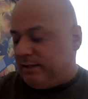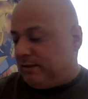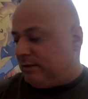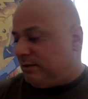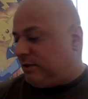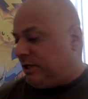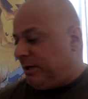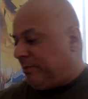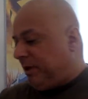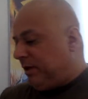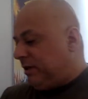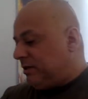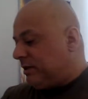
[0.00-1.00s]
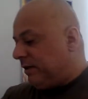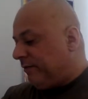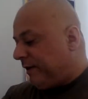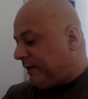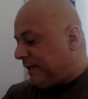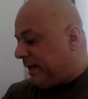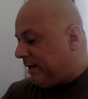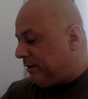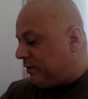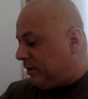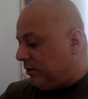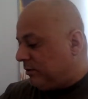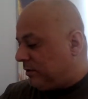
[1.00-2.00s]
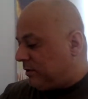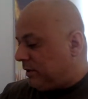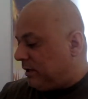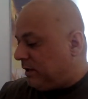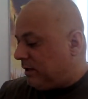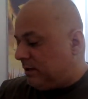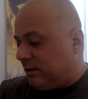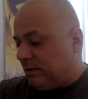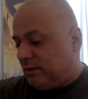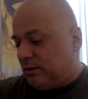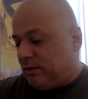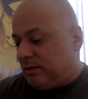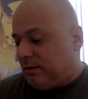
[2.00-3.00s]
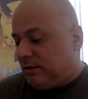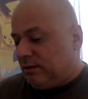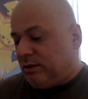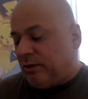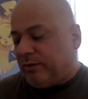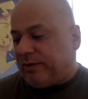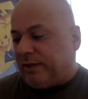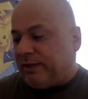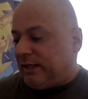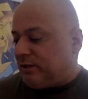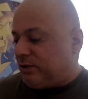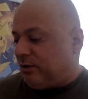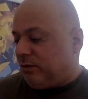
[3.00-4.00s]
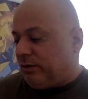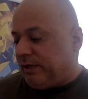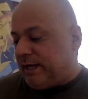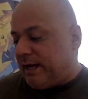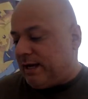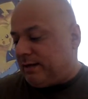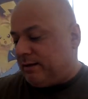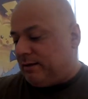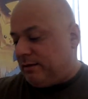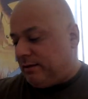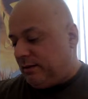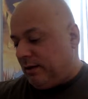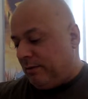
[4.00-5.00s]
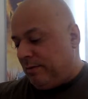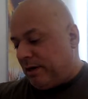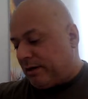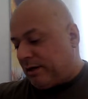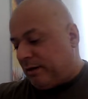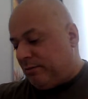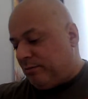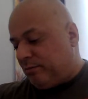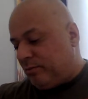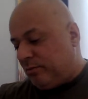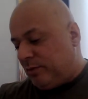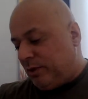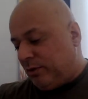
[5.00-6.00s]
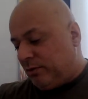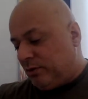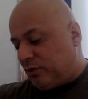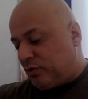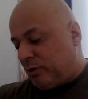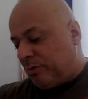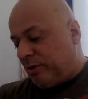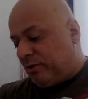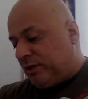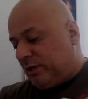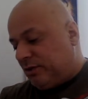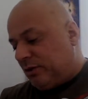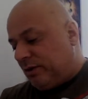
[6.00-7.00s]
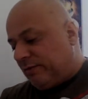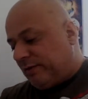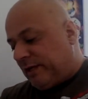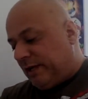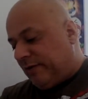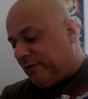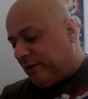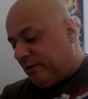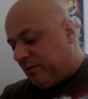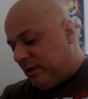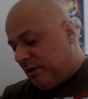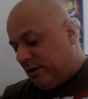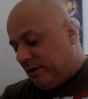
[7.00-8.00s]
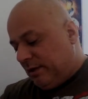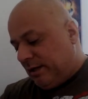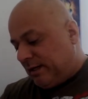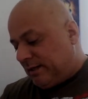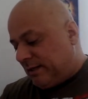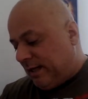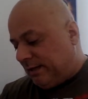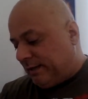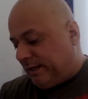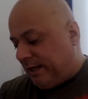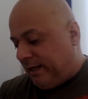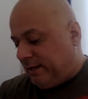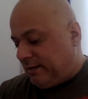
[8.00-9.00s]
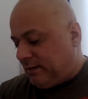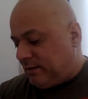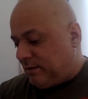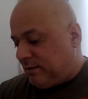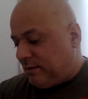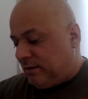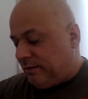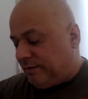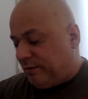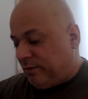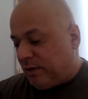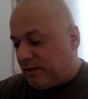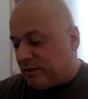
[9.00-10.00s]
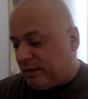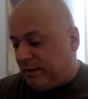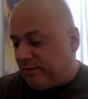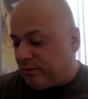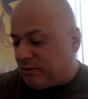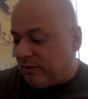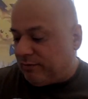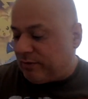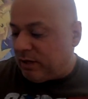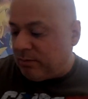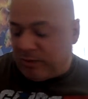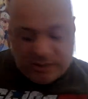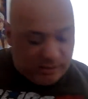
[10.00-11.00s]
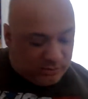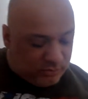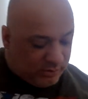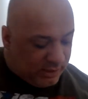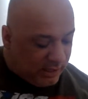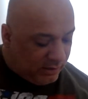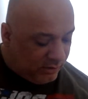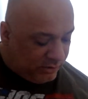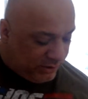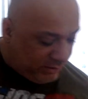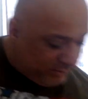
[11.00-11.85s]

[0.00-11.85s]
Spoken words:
shipping and stuff like that. Don't think that you only got American, distributors that you have to get from. That's not the case. If you want to save yourself a couple extra dollars here